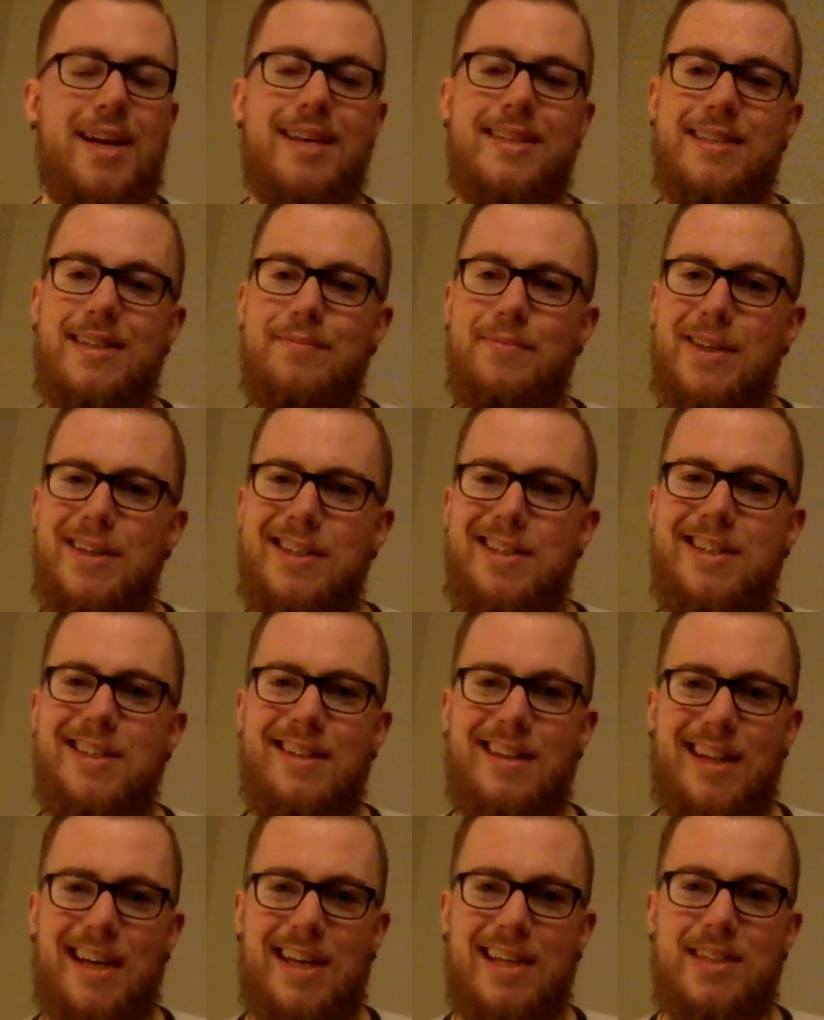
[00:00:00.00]
as I mentioned
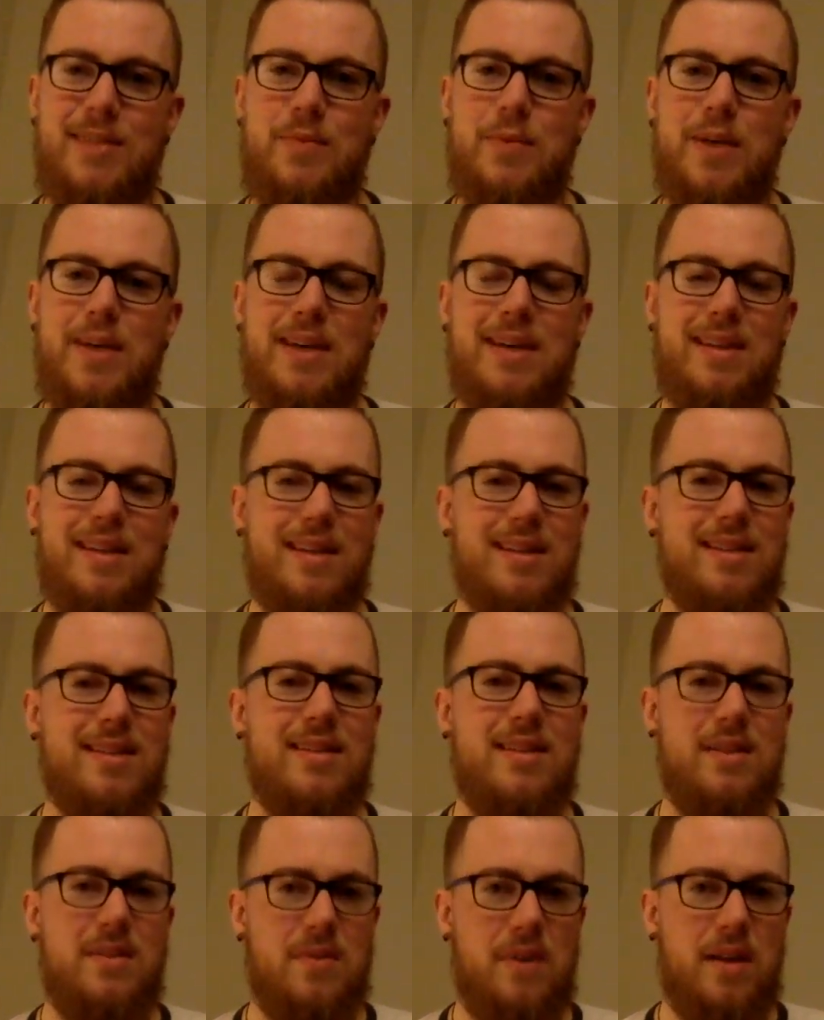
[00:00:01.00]
last week, and that's
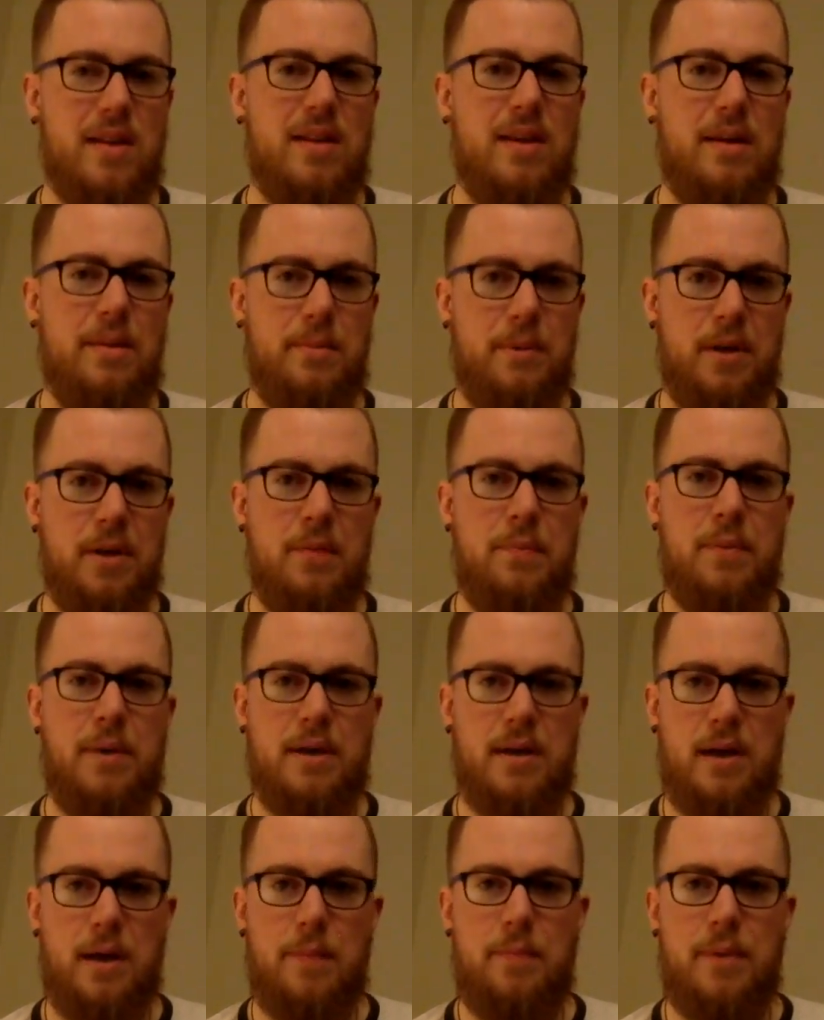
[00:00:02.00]
the thread that I'm going to
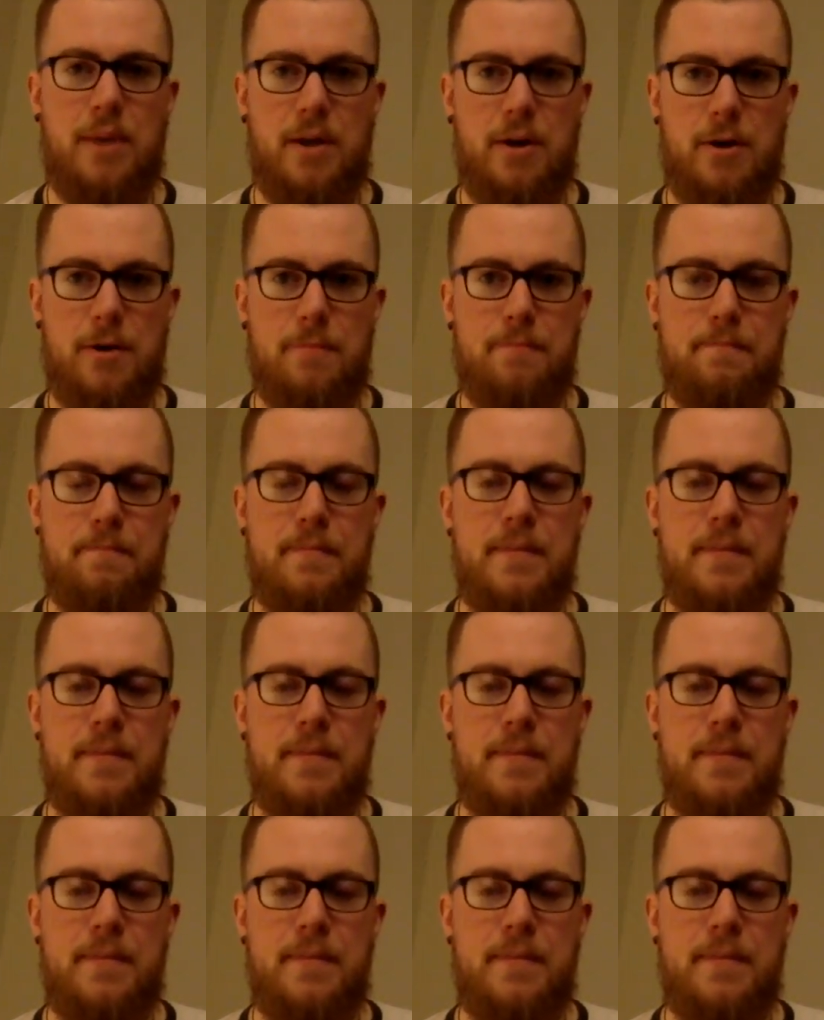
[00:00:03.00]
pick up here,